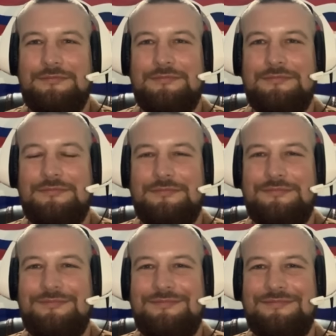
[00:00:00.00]

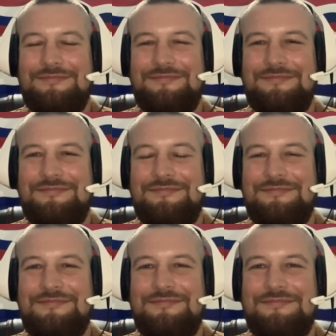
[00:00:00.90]

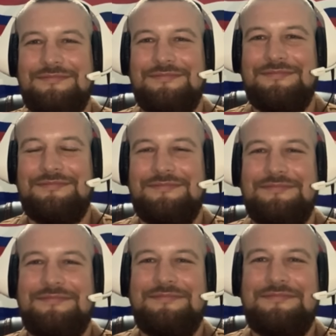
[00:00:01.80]

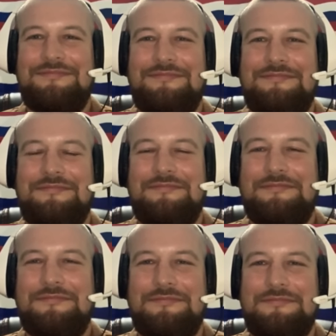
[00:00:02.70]

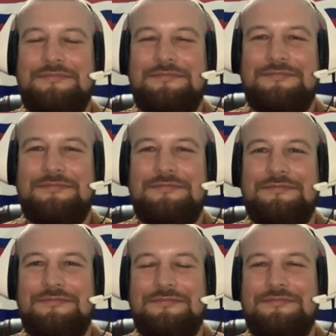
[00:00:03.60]

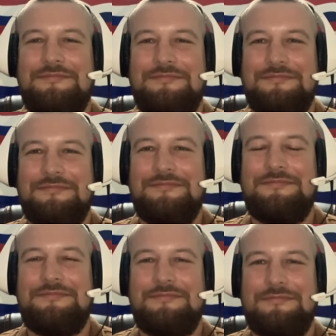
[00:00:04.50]

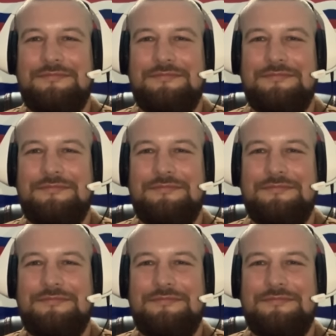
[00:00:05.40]
No words are spoken by the person on screen.